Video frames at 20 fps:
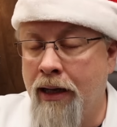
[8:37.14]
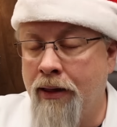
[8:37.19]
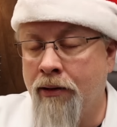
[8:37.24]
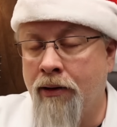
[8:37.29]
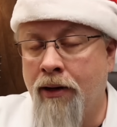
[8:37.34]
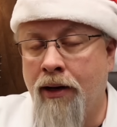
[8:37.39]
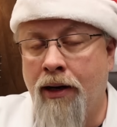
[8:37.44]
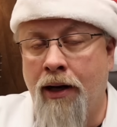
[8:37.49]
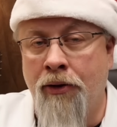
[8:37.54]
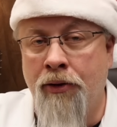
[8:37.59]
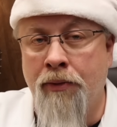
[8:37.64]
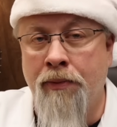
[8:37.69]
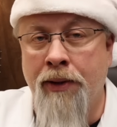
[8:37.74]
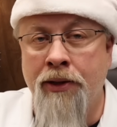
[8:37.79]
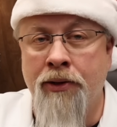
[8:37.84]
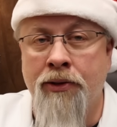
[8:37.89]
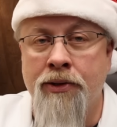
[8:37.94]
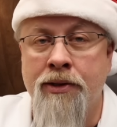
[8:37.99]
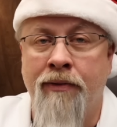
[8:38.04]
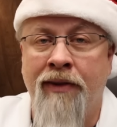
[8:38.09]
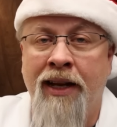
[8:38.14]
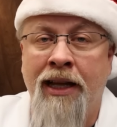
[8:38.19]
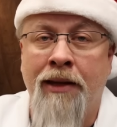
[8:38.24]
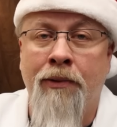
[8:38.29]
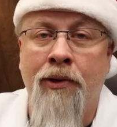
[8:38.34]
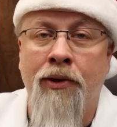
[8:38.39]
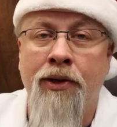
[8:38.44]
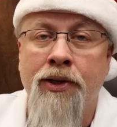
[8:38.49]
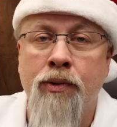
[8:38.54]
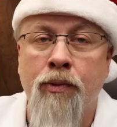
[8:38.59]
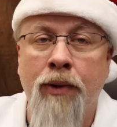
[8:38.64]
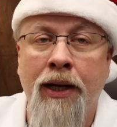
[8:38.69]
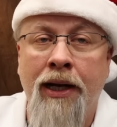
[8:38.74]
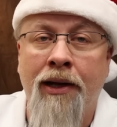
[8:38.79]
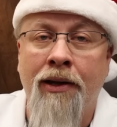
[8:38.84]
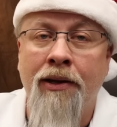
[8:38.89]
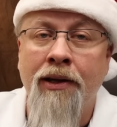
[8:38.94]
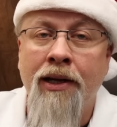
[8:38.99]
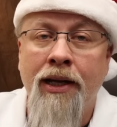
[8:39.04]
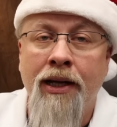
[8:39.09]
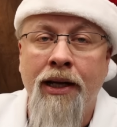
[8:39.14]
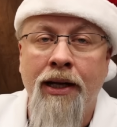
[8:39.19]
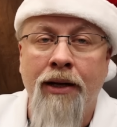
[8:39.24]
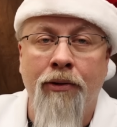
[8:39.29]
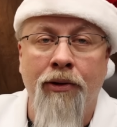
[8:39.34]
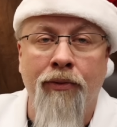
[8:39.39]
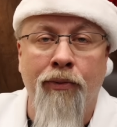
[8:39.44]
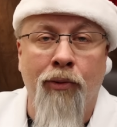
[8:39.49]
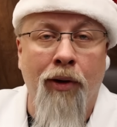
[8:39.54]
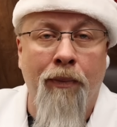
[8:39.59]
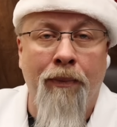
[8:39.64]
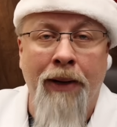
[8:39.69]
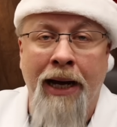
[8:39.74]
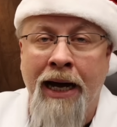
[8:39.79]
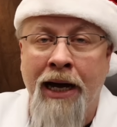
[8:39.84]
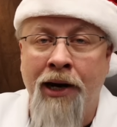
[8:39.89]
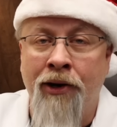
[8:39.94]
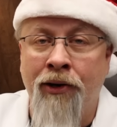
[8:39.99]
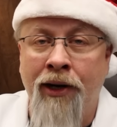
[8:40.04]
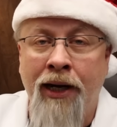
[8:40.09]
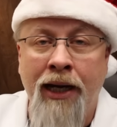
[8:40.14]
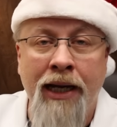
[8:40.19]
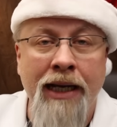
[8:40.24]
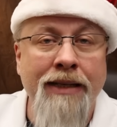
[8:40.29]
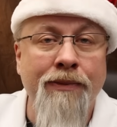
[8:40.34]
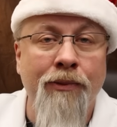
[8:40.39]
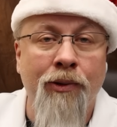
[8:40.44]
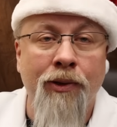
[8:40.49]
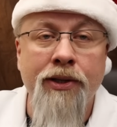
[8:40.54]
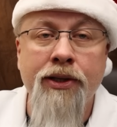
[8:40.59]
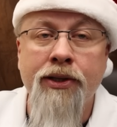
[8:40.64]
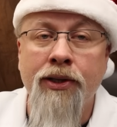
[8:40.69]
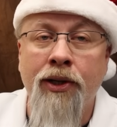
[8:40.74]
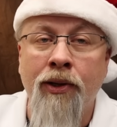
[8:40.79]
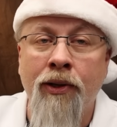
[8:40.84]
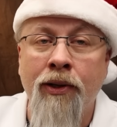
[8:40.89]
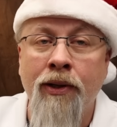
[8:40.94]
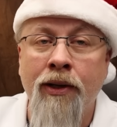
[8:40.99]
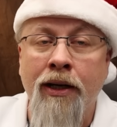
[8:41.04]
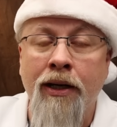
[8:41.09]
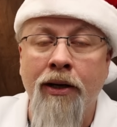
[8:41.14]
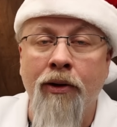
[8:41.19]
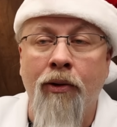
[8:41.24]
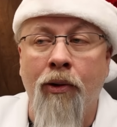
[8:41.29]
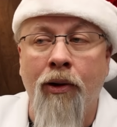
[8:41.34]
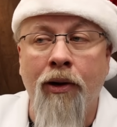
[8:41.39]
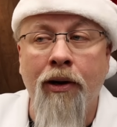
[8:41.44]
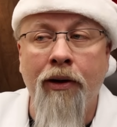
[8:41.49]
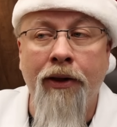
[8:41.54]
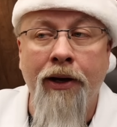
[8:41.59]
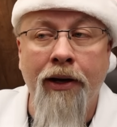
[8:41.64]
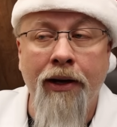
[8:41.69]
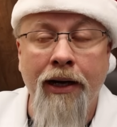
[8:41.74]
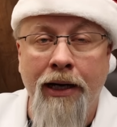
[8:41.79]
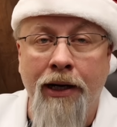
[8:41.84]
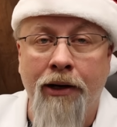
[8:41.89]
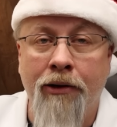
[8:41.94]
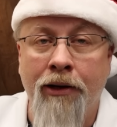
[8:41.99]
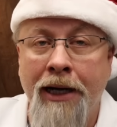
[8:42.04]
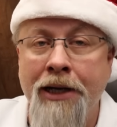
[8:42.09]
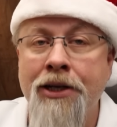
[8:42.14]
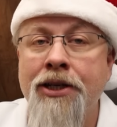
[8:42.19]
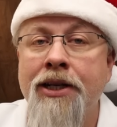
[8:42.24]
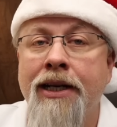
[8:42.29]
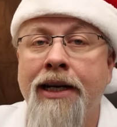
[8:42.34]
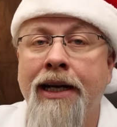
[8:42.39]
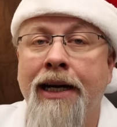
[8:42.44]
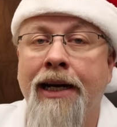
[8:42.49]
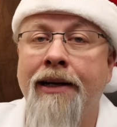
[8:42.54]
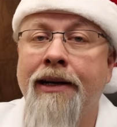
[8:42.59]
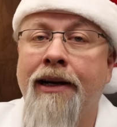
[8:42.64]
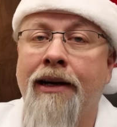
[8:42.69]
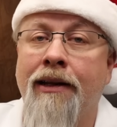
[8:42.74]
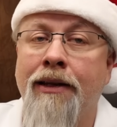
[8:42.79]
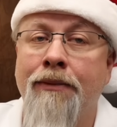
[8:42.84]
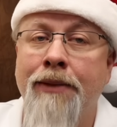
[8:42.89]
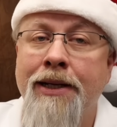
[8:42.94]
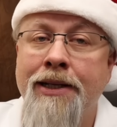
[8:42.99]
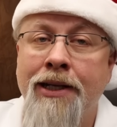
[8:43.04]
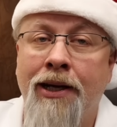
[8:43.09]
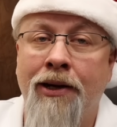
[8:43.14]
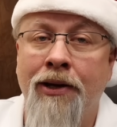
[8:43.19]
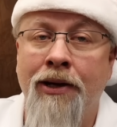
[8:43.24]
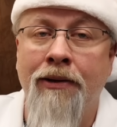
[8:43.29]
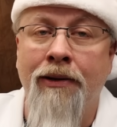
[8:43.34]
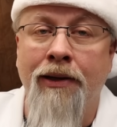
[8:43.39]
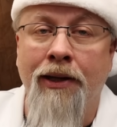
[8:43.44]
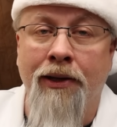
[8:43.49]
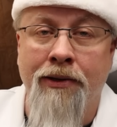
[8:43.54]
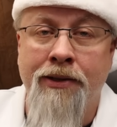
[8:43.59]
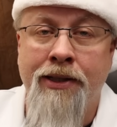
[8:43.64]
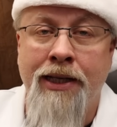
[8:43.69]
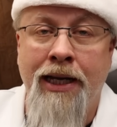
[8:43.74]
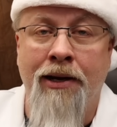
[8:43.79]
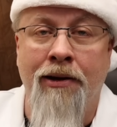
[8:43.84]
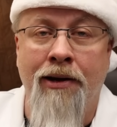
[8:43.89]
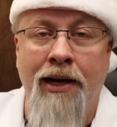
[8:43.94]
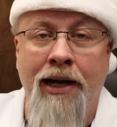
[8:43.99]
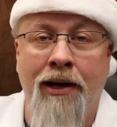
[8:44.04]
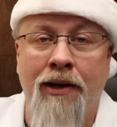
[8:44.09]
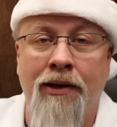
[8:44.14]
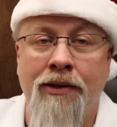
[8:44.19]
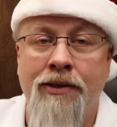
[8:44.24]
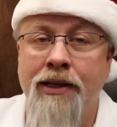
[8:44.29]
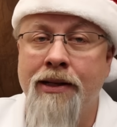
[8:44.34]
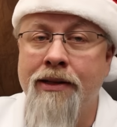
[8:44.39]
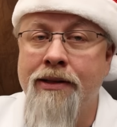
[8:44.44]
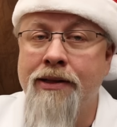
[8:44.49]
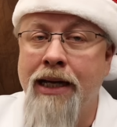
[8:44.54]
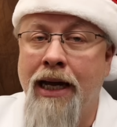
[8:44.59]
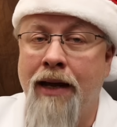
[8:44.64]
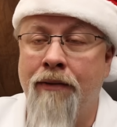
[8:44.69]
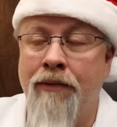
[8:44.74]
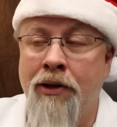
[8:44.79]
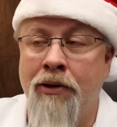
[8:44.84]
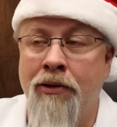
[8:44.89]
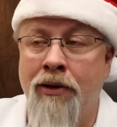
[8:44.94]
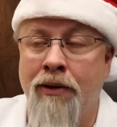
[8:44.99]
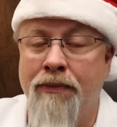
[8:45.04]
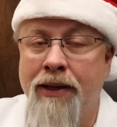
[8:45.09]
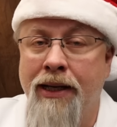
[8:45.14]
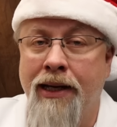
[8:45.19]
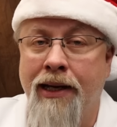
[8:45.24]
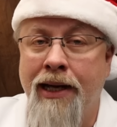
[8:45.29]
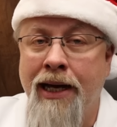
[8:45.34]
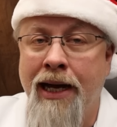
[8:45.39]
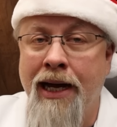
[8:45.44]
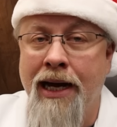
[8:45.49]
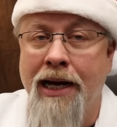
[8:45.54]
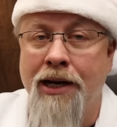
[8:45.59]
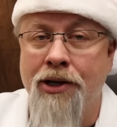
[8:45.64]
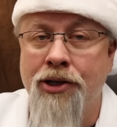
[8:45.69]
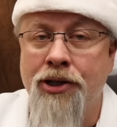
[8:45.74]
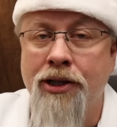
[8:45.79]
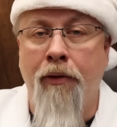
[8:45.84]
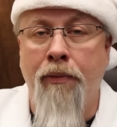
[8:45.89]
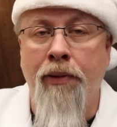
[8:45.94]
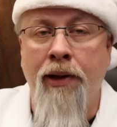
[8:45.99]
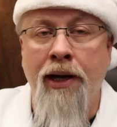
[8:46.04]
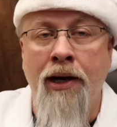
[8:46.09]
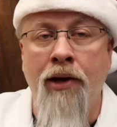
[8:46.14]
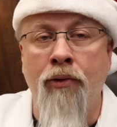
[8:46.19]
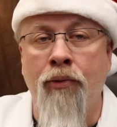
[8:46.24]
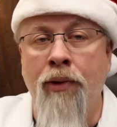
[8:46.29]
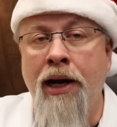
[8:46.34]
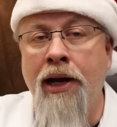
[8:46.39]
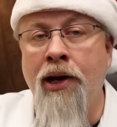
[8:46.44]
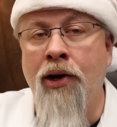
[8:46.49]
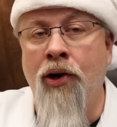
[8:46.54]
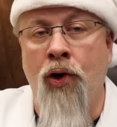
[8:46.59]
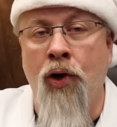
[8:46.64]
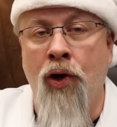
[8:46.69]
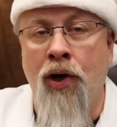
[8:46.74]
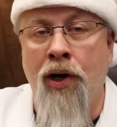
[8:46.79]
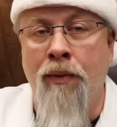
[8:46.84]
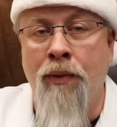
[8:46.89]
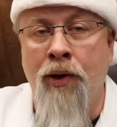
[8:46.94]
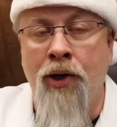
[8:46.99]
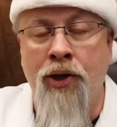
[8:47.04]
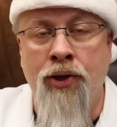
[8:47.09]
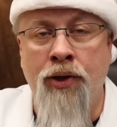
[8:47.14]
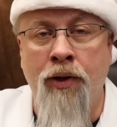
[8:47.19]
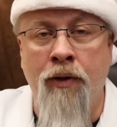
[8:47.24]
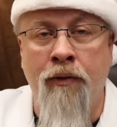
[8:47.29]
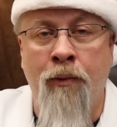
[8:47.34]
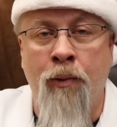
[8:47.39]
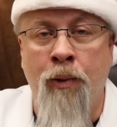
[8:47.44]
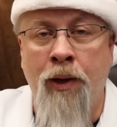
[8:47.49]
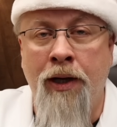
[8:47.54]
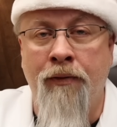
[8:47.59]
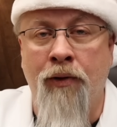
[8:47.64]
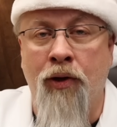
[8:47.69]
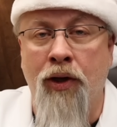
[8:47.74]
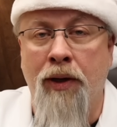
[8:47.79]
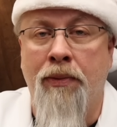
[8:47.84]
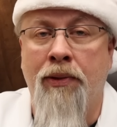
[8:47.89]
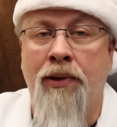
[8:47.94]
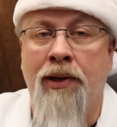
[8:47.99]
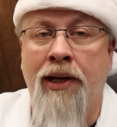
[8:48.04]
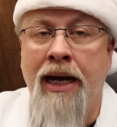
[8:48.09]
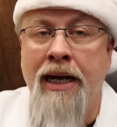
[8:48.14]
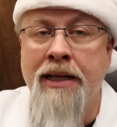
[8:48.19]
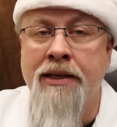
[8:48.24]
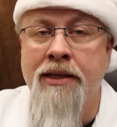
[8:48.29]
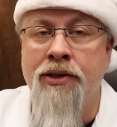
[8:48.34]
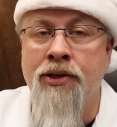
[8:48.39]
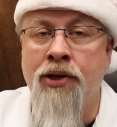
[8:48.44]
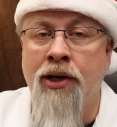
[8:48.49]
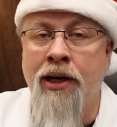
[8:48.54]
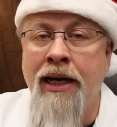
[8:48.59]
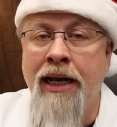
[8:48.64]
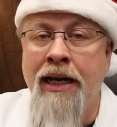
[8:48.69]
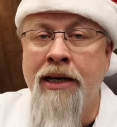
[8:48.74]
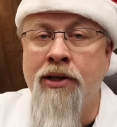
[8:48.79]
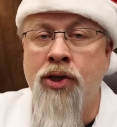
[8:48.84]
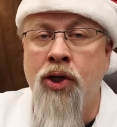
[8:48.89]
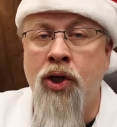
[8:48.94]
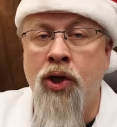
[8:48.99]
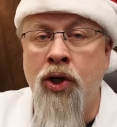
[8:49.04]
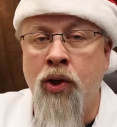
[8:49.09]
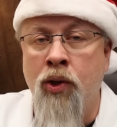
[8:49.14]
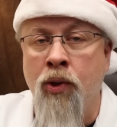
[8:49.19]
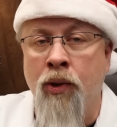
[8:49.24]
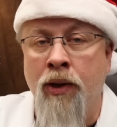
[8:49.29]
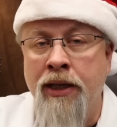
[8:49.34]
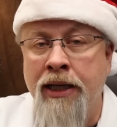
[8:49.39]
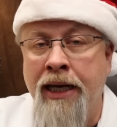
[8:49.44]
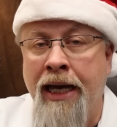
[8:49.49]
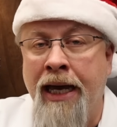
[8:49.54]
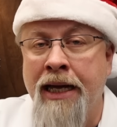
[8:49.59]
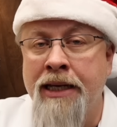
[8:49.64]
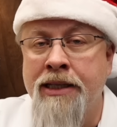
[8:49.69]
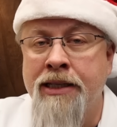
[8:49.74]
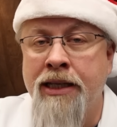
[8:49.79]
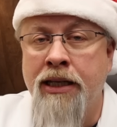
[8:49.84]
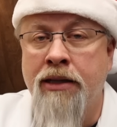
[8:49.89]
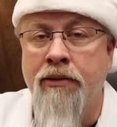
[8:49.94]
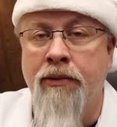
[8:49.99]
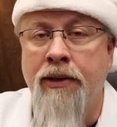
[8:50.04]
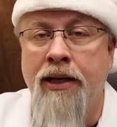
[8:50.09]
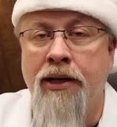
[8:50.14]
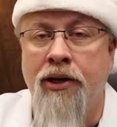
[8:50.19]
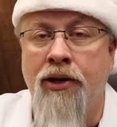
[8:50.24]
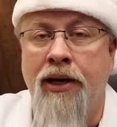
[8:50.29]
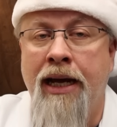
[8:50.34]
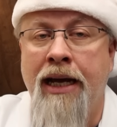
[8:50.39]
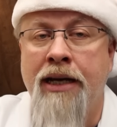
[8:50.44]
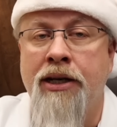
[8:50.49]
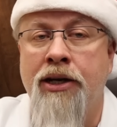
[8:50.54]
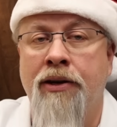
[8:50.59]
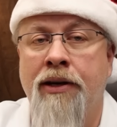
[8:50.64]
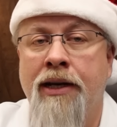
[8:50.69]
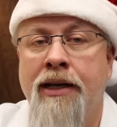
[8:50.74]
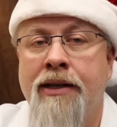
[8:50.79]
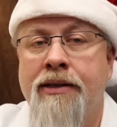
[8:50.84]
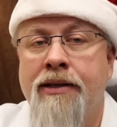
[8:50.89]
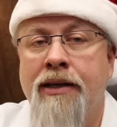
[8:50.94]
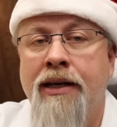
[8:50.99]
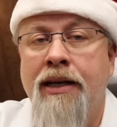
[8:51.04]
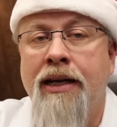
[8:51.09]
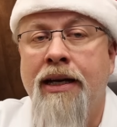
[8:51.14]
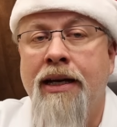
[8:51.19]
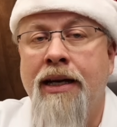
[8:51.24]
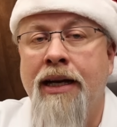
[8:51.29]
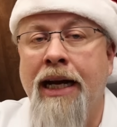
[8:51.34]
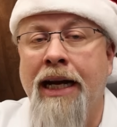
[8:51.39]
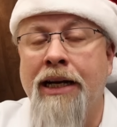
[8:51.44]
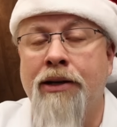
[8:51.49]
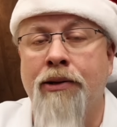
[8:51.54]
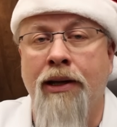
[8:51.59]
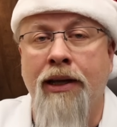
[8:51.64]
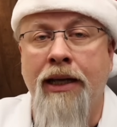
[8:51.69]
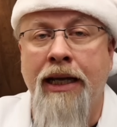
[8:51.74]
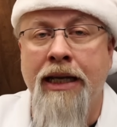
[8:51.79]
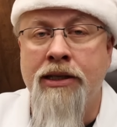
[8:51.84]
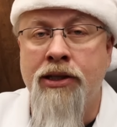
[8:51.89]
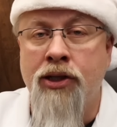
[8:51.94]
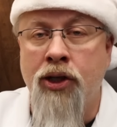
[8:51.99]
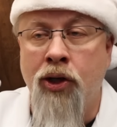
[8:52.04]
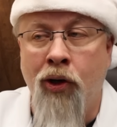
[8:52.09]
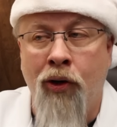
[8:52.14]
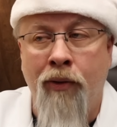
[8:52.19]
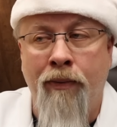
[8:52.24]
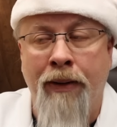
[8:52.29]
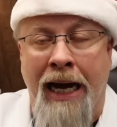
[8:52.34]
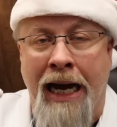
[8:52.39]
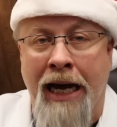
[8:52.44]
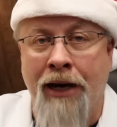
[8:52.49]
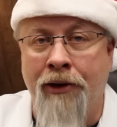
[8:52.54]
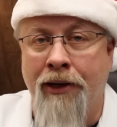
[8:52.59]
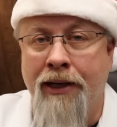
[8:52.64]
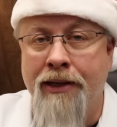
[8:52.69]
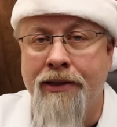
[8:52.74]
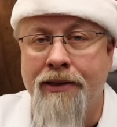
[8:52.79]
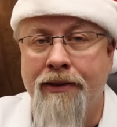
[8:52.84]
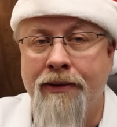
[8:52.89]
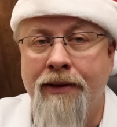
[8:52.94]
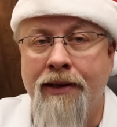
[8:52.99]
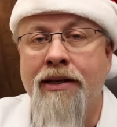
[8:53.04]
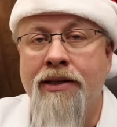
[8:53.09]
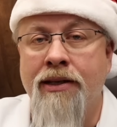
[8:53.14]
and there are other bundles available as well with more batteries, more solar, or their integration kit. Now let me tell you a little secret here that's going to save you a bit of cash. If you plan on running your home or 240 volt appliances, you're going to need two of the AC300 head units into at least two batteries.